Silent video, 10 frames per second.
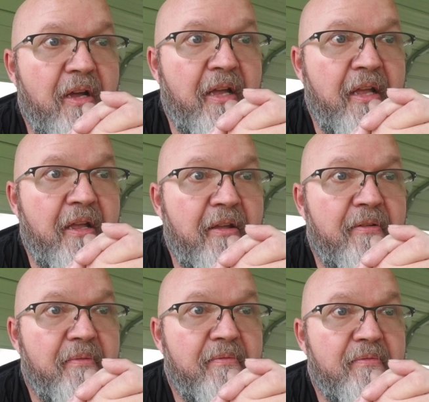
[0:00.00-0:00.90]
a
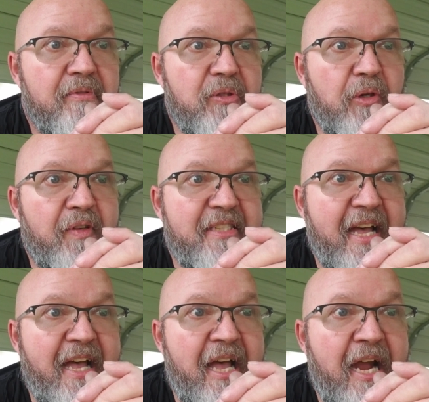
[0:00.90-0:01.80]
sort of a
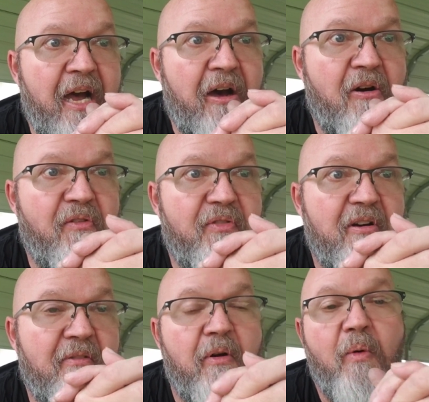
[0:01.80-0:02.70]
tag off
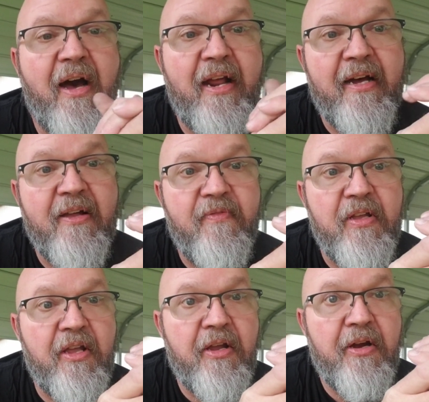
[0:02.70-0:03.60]
of Hawaii Knife and
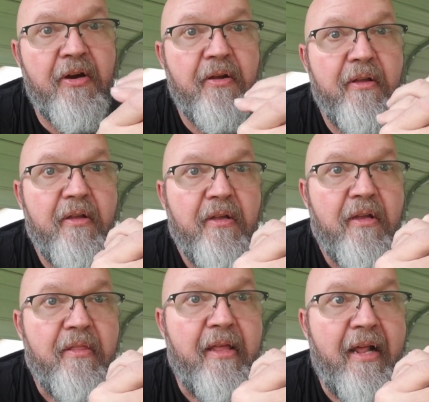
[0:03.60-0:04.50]
Gear
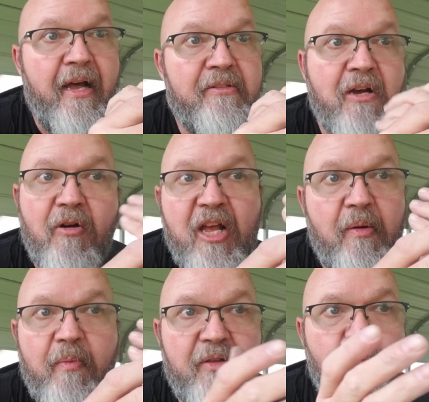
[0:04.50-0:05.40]
that I taught
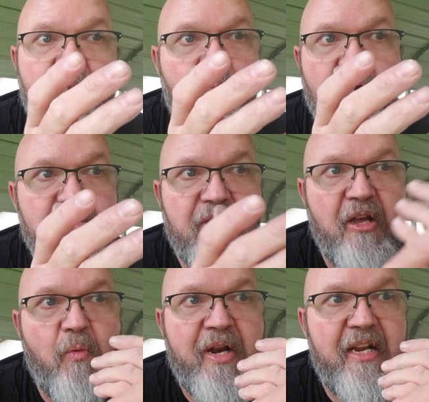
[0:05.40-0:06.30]
him. It's been months
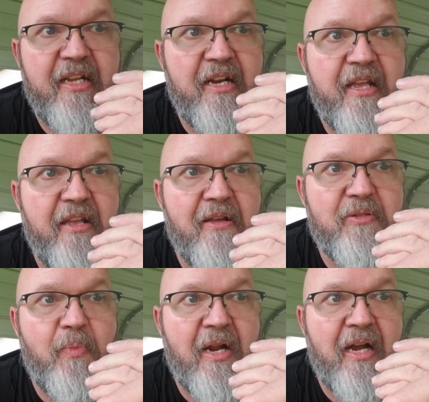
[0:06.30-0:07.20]
ago when he did his,
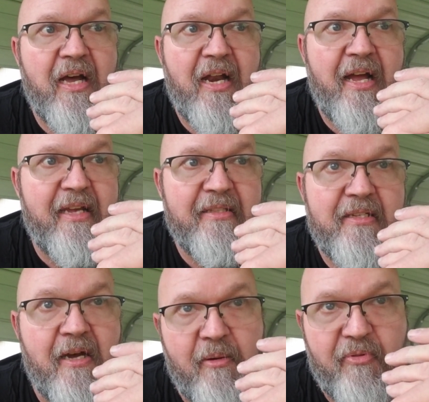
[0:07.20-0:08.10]
but I got like a
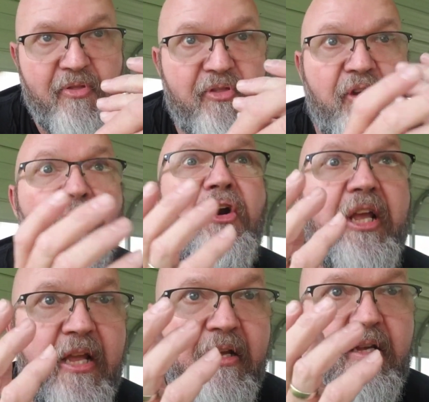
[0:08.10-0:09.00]
top
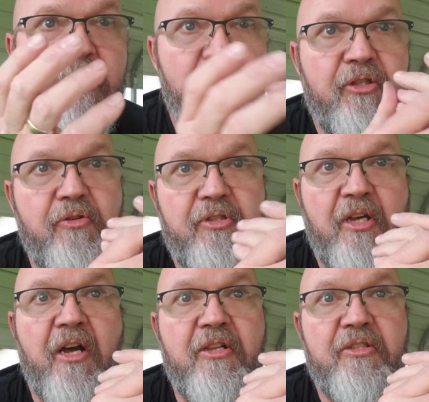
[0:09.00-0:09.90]
30
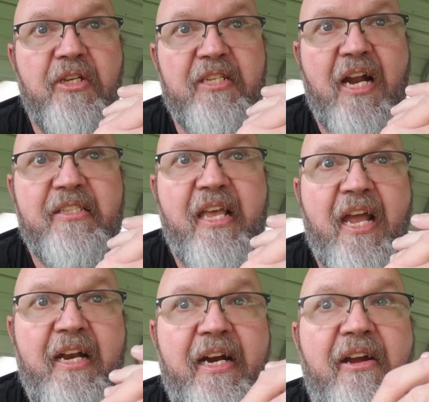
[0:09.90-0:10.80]
Twosuns because I just
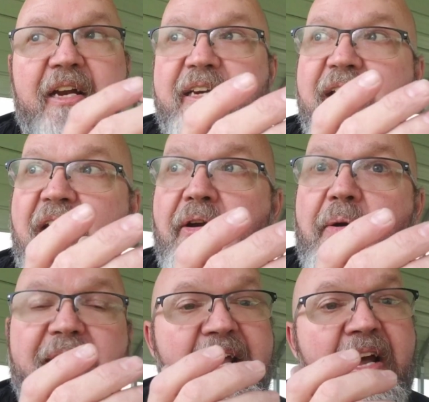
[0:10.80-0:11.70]
can't narrow
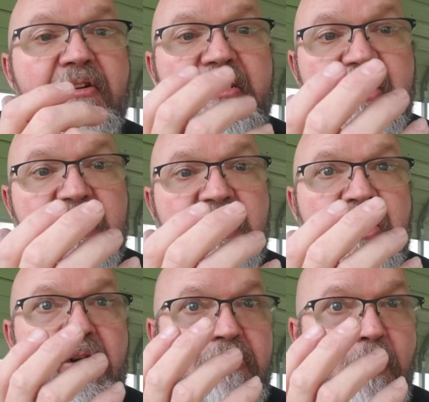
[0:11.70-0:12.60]
it down to
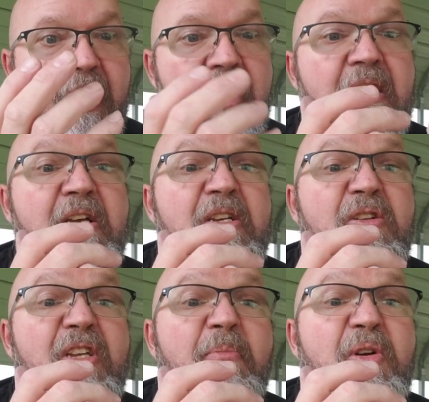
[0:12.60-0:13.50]
10 or 20.
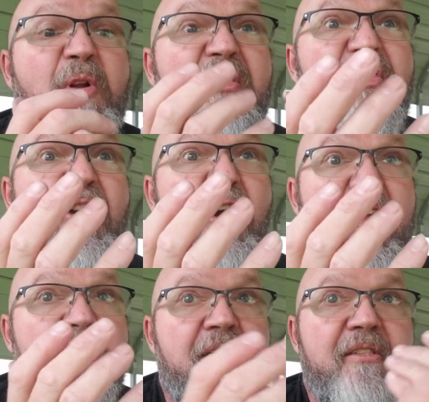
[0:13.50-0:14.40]
So I'm doing a
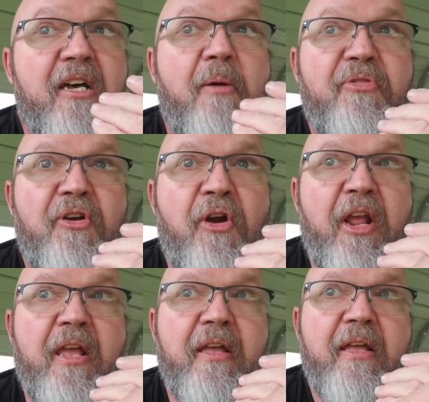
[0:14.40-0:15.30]
30, top 30.